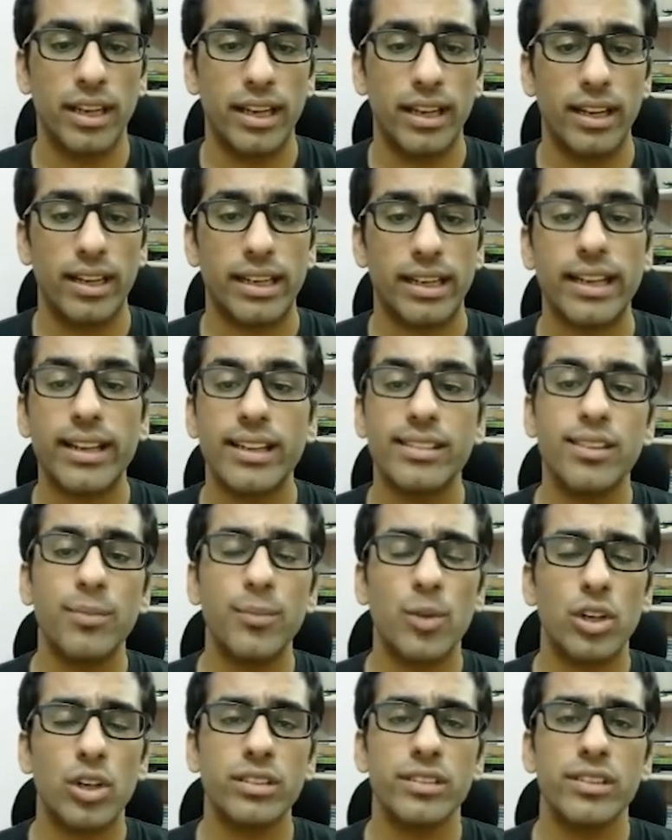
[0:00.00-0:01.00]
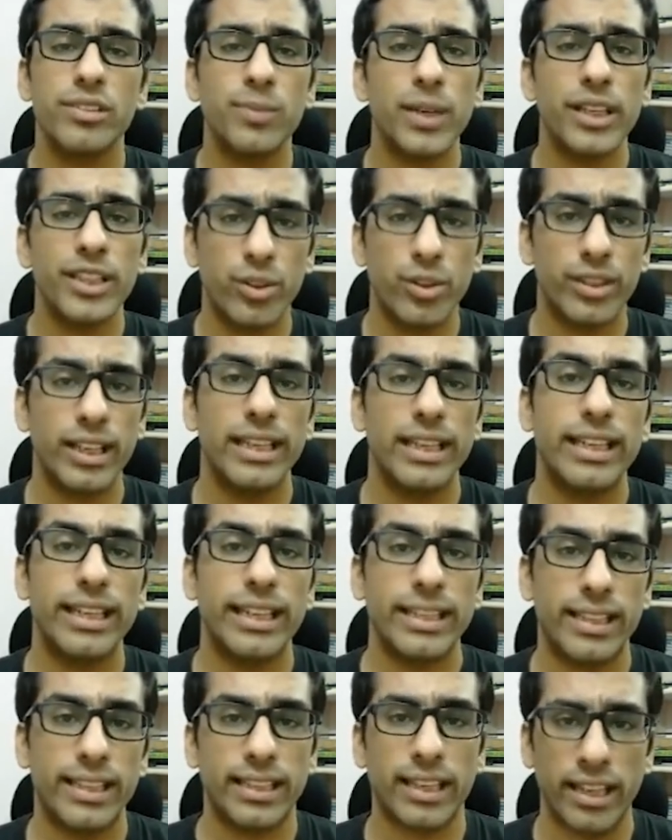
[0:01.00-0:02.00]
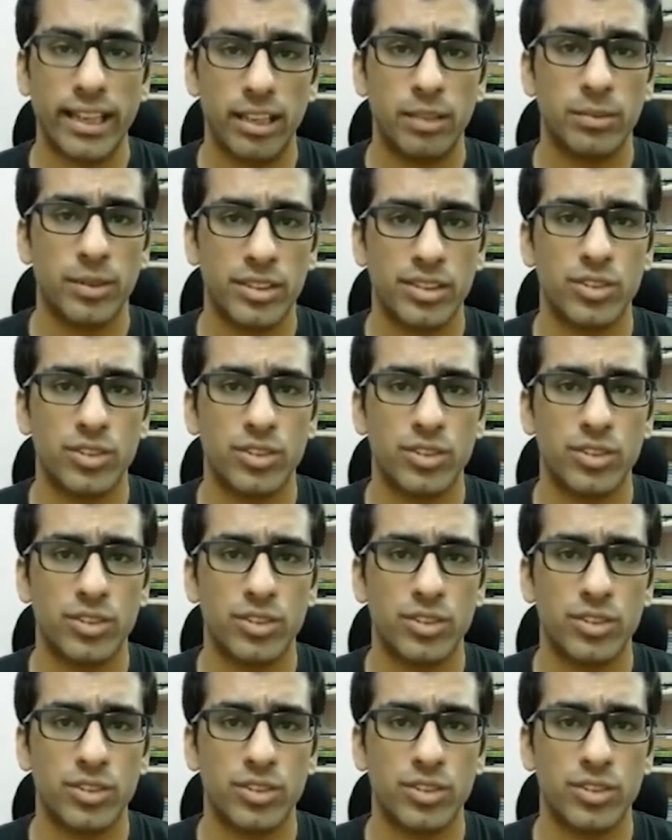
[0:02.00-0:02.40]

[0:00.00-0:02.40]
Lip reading: Click has a progress bar utility that can help us do